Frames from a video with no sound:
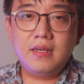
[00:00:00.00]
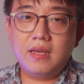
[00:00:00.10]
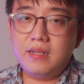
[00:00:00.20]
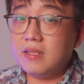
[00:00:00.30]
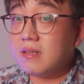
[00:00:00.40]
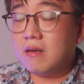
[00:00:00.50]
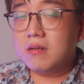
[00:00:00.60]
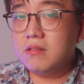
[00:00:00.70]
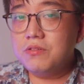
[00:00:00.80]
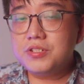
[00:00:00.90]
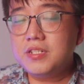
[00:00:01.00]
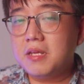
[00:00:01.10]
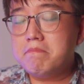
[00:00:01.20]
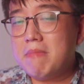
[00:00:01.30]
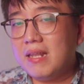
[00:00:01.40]
And in conclusion, the
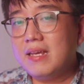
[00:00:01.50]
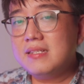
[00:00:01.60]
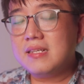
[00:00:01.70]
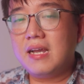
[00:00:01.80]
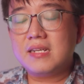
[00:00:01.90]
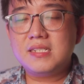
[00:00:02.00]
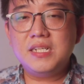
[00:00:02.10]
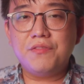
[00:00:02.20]
Meles are actually a